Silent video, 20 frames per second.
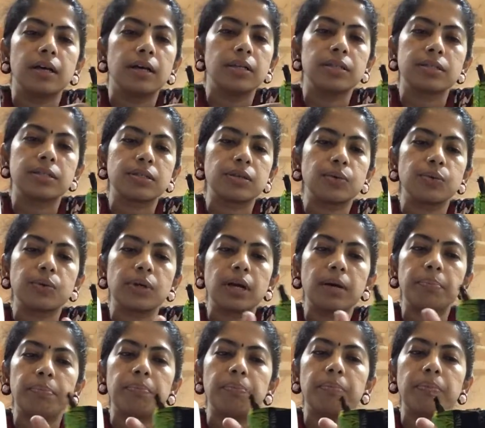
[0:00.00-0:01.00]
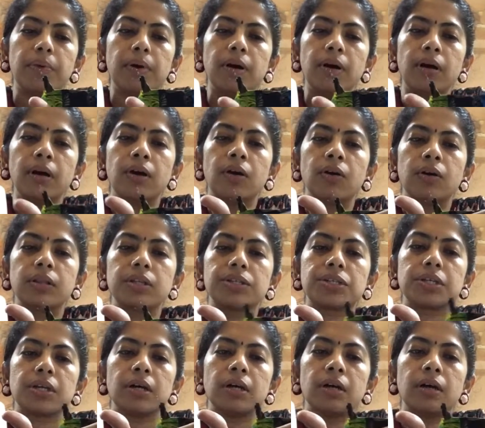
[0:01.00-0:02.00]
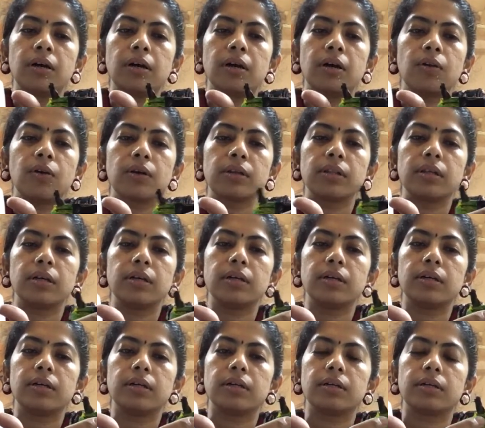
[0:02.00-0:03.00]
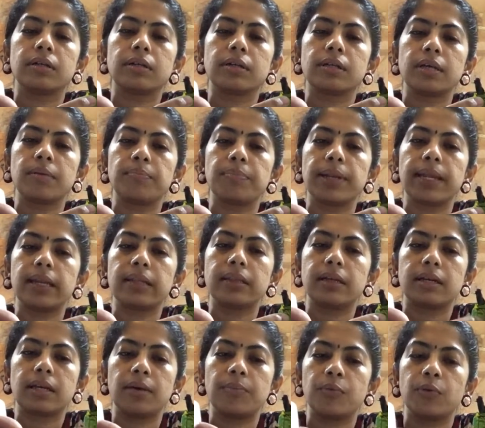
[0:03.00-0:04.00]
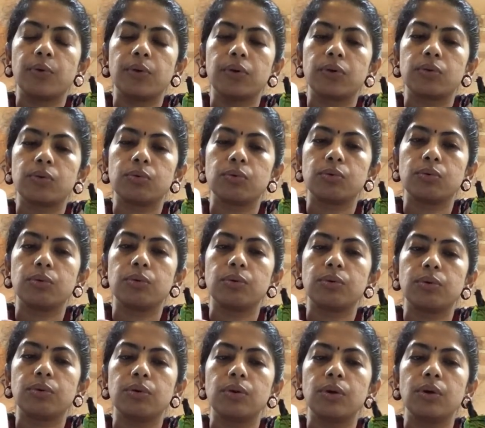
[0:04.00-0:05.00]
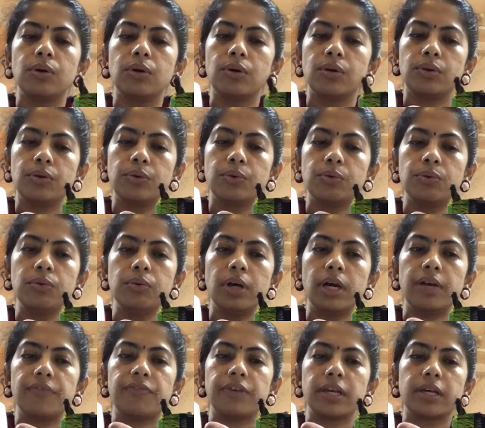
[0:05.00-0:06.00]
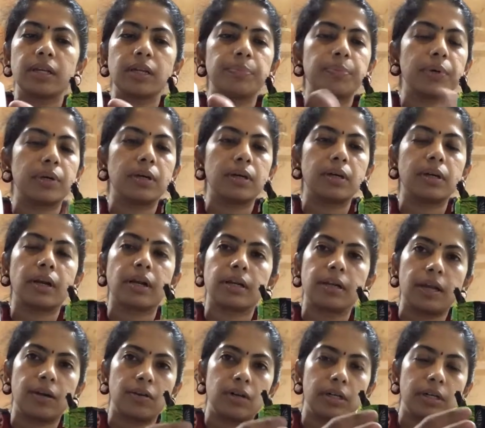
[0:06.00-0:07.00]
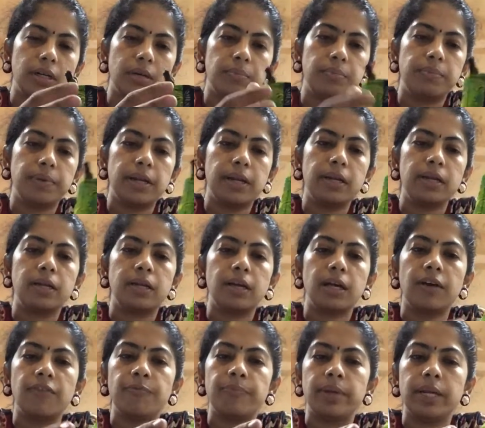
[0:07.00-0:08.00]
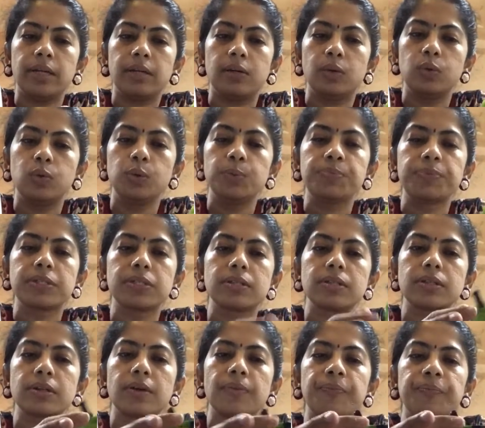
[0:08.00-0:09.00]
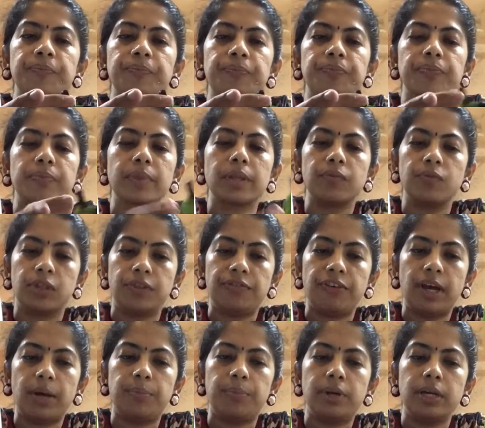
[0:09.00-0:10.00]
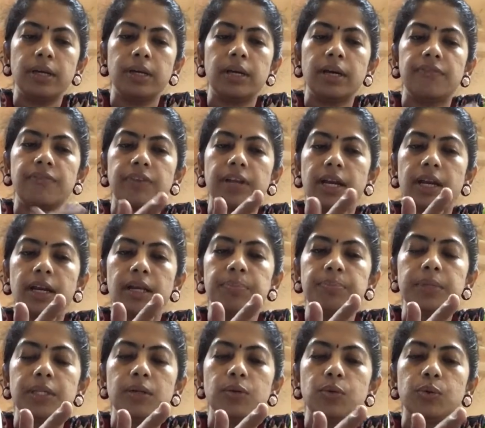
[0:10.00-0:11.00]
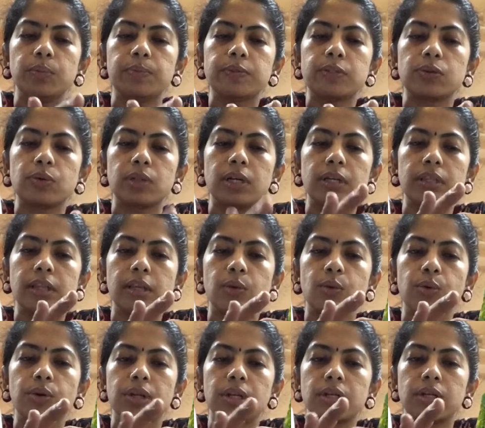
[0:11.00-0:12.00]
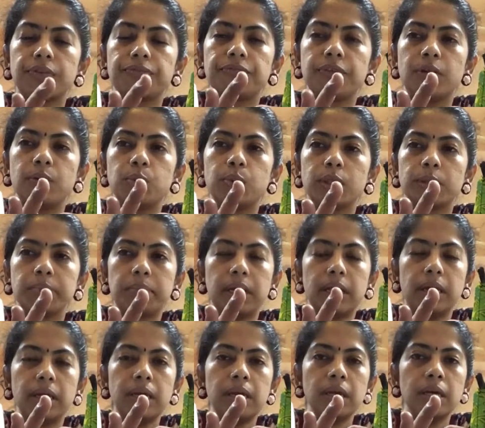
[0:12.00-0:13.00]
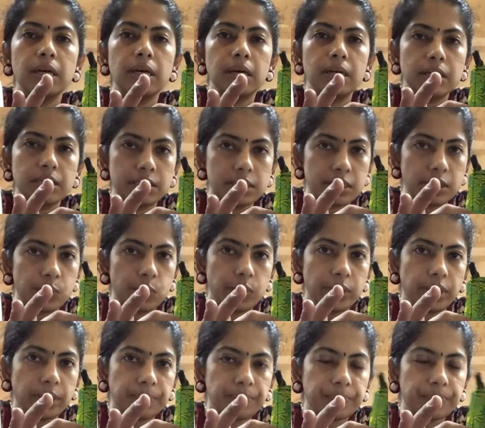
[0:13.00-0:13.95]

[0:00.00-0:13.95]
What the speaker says: sewed up on the along the template that I'm going to do. I've taken up a rectangular template. I've made loops with fabric. I've tied up the loops so that they don't interfere with my sewing.